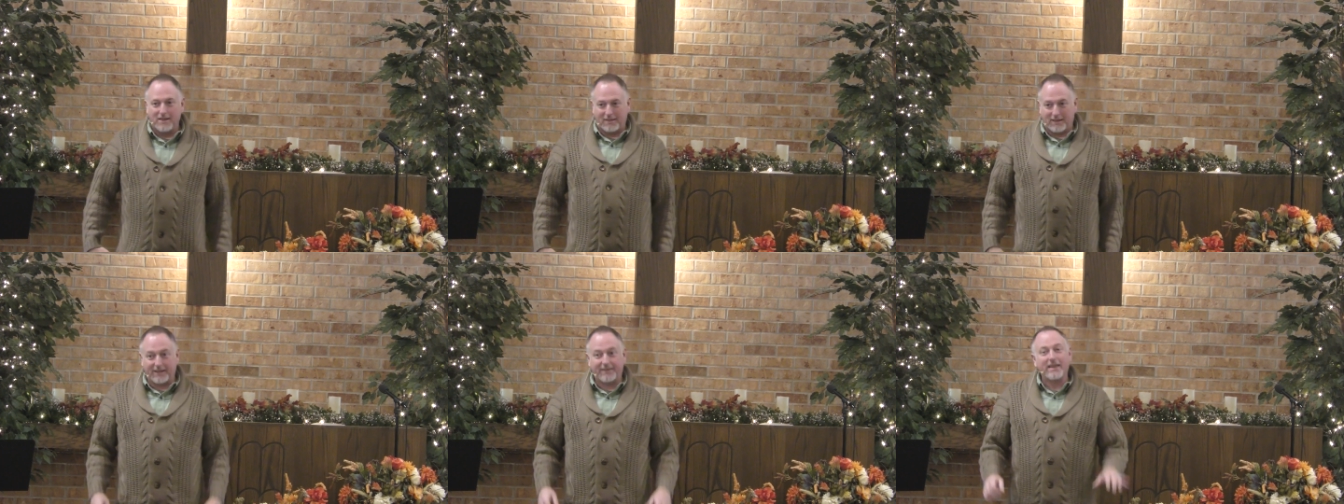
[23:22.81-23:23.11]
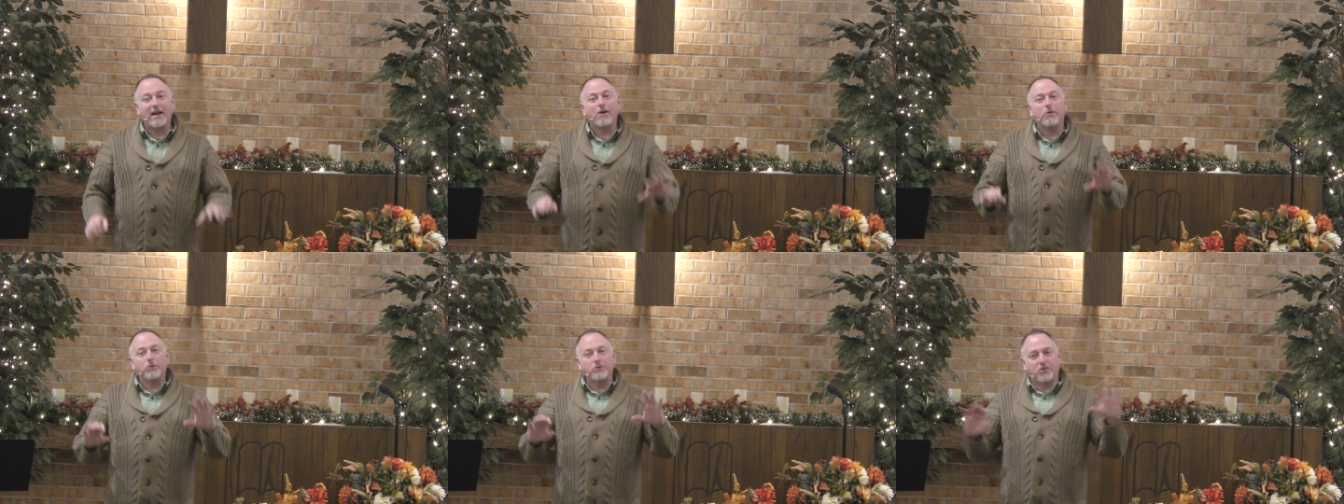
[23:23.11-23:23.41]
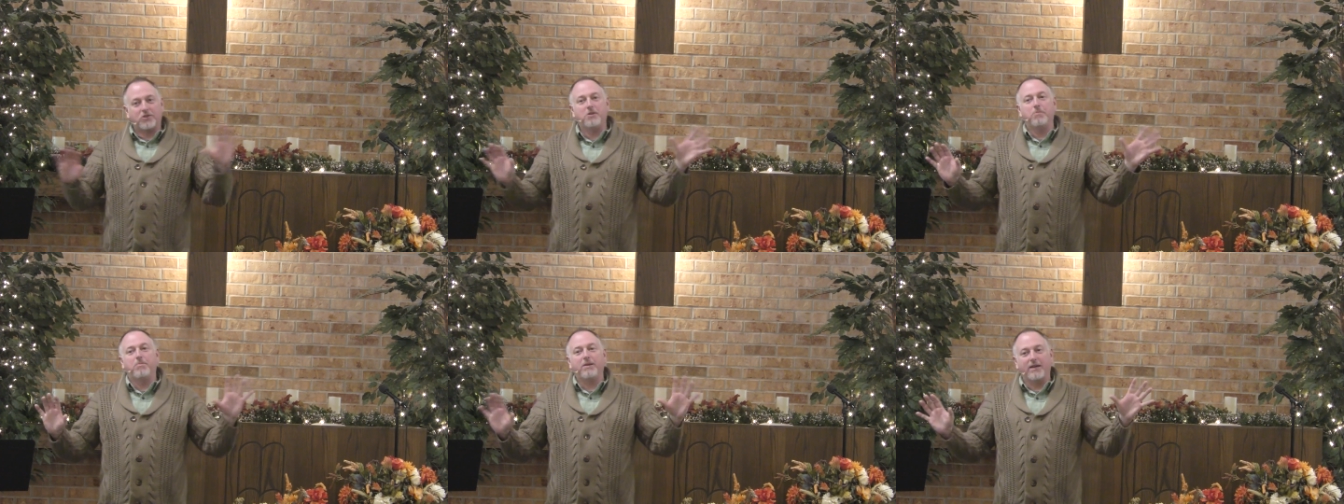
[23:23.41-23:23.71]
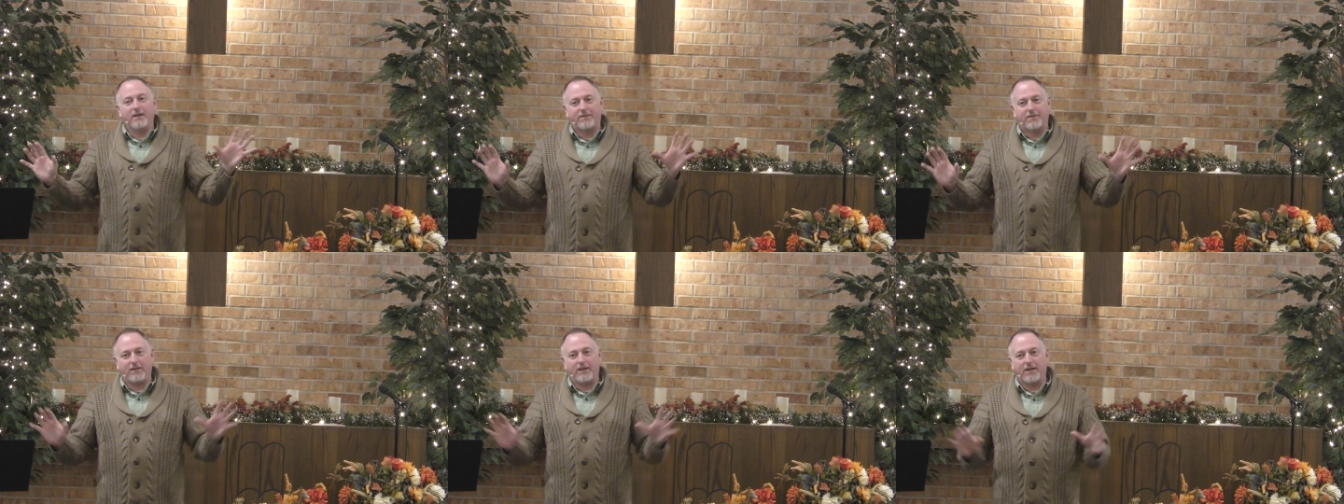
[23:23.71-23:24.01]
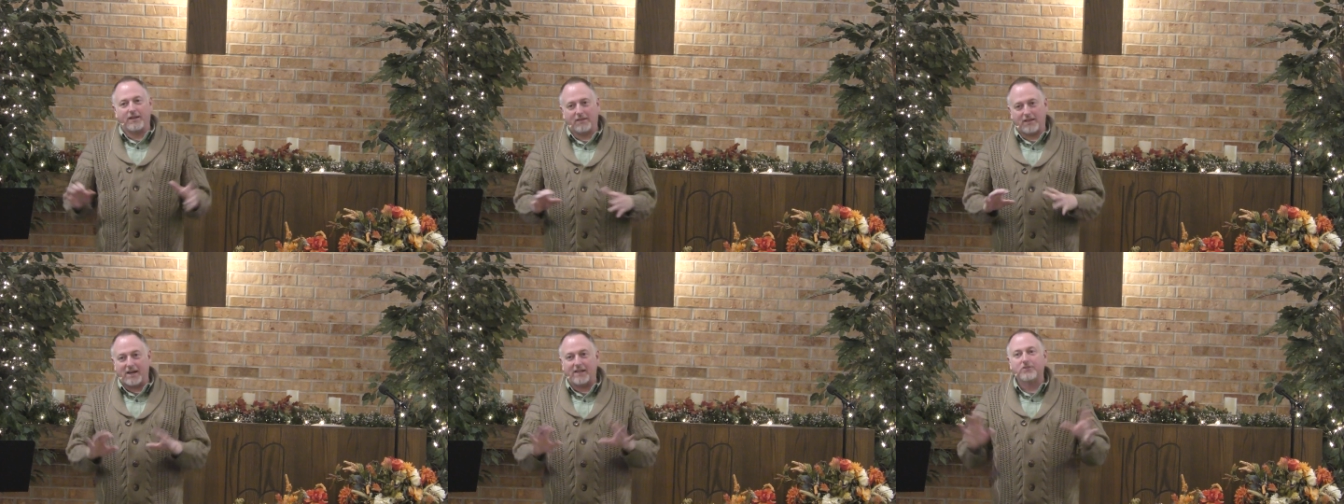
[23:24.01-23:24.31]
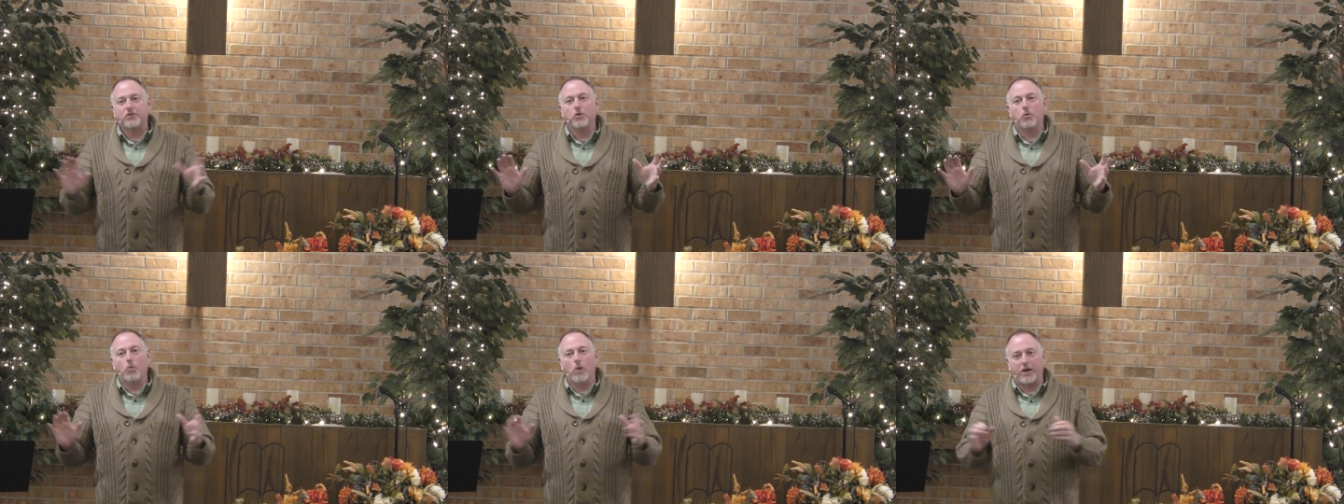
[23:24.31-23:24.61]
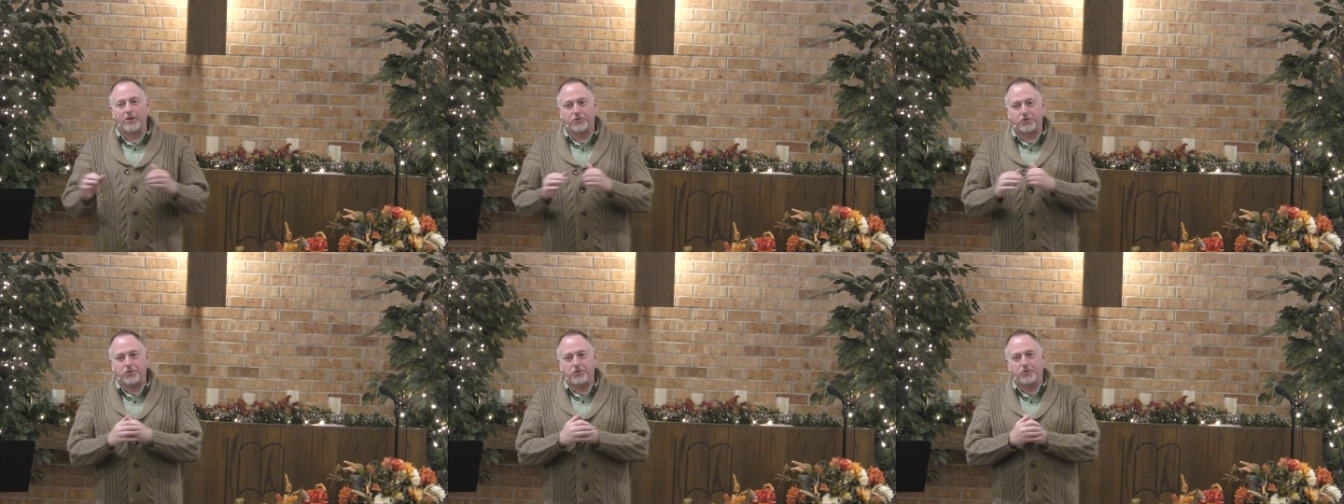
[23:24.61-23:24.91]
Like that was the big thing, lots of
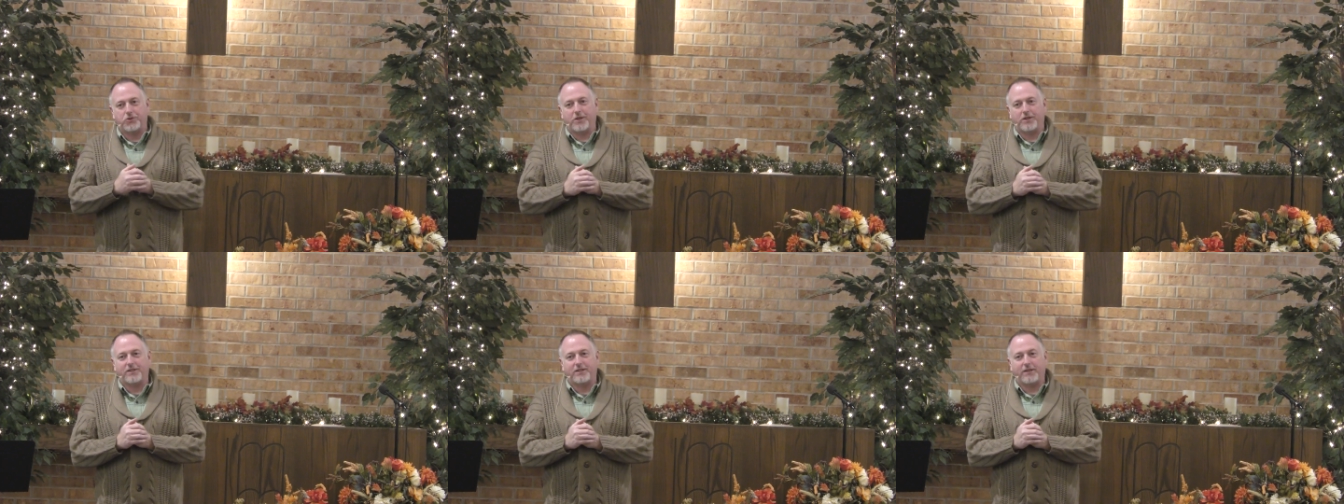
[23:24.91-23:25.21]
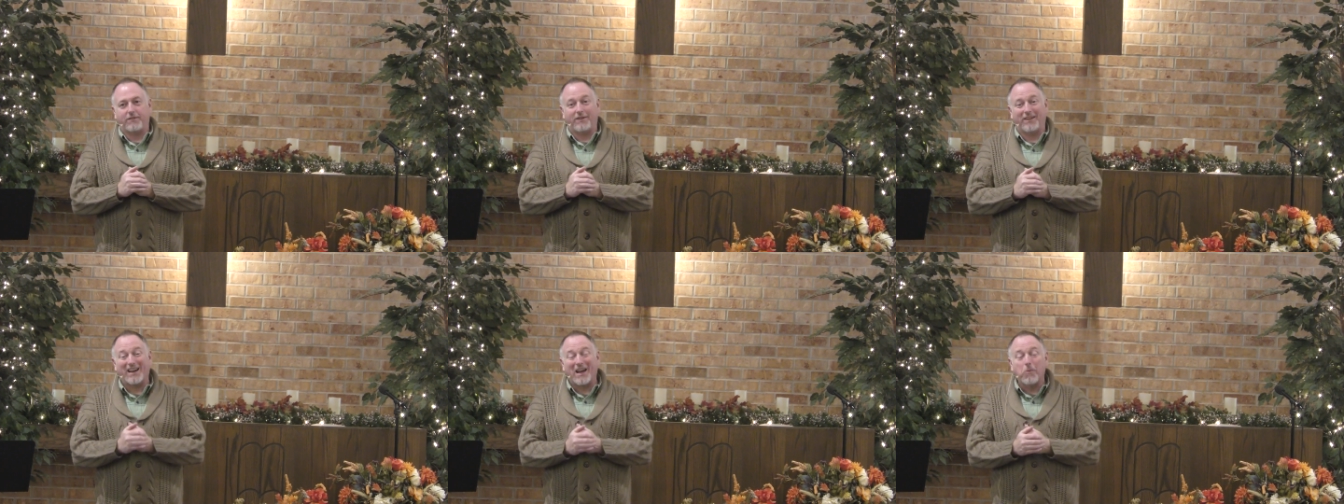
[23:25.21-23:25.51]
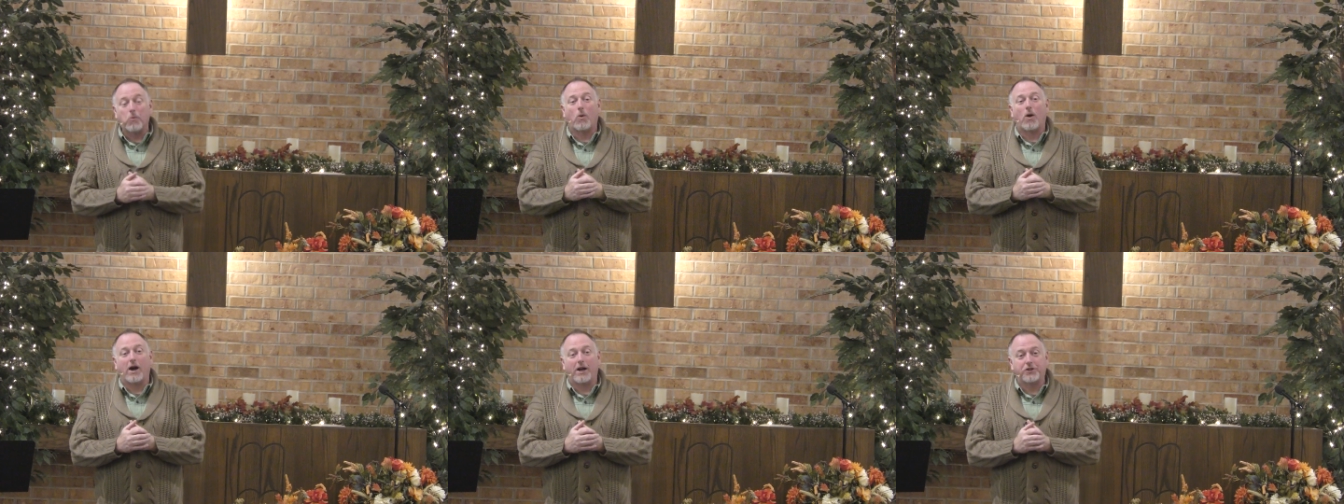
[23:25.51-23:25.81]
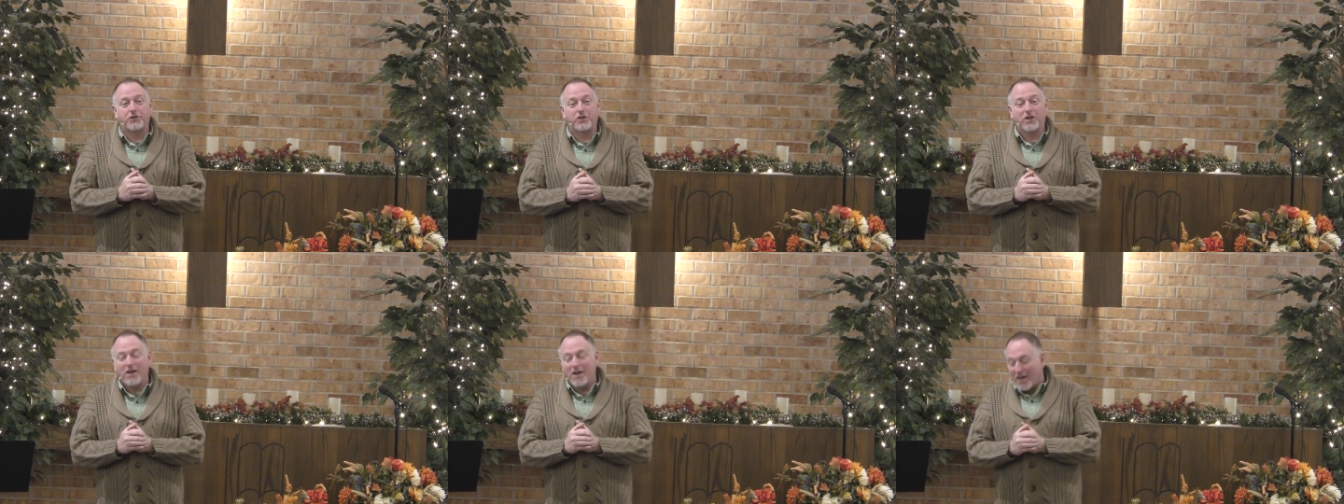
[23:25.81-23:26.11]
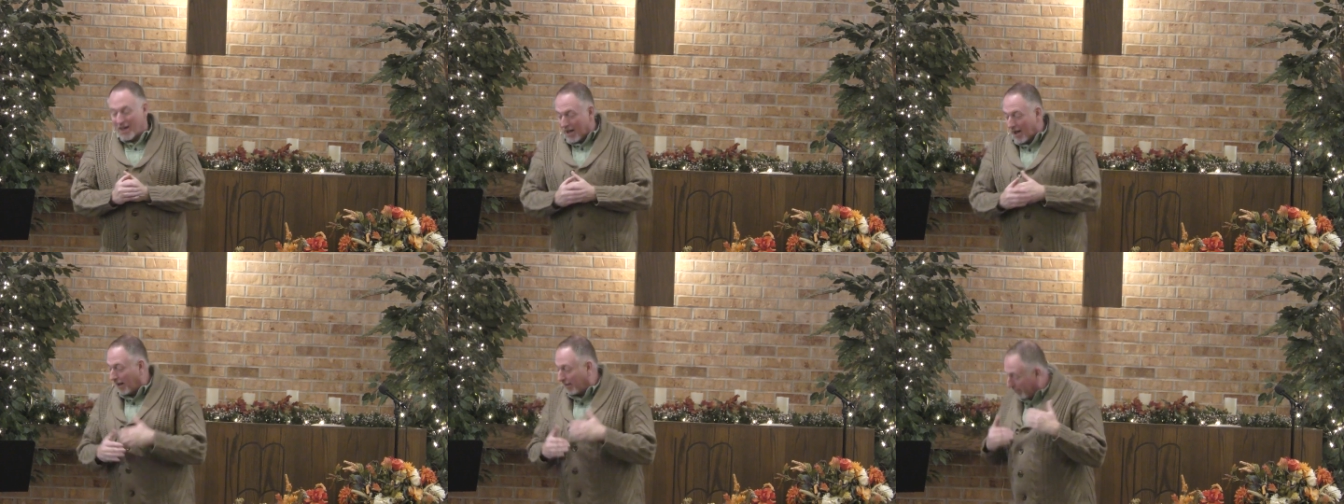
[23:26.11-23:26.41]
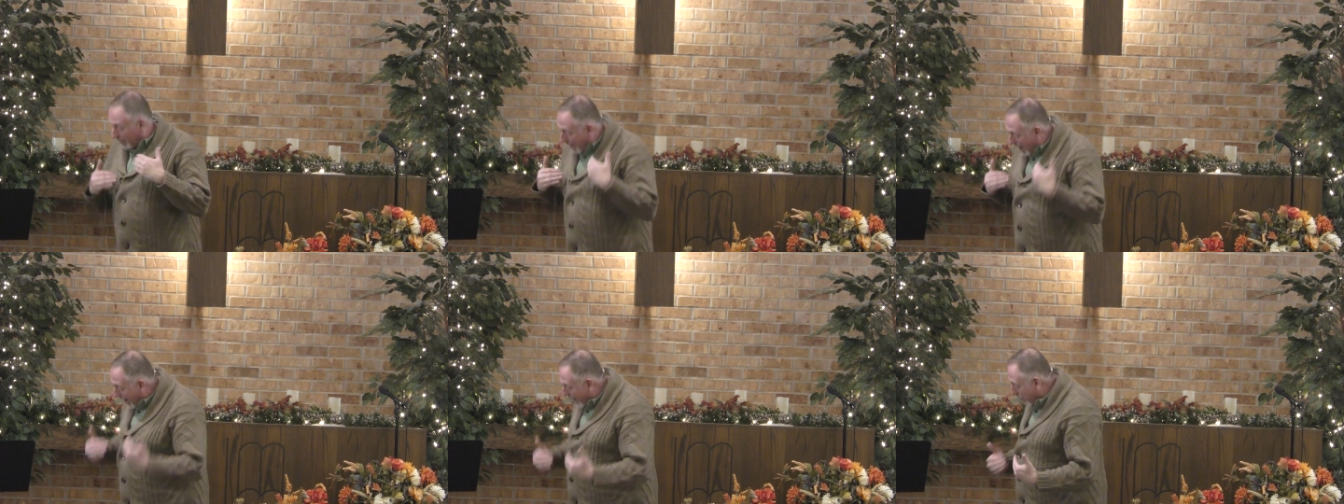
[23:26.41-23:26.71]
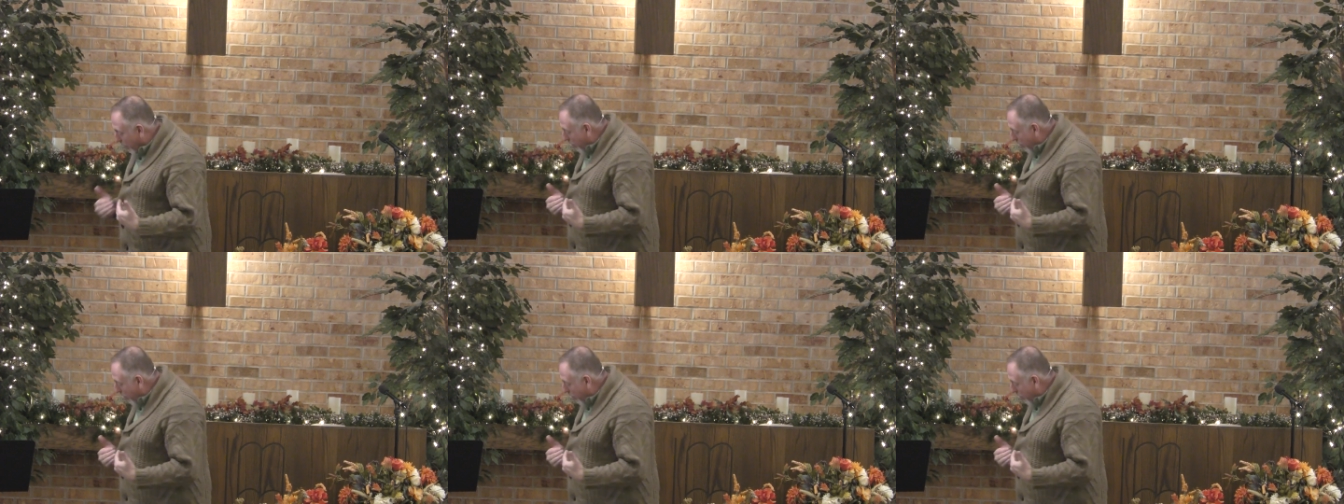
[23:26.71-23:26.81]
westerns on TV. And I watched a lot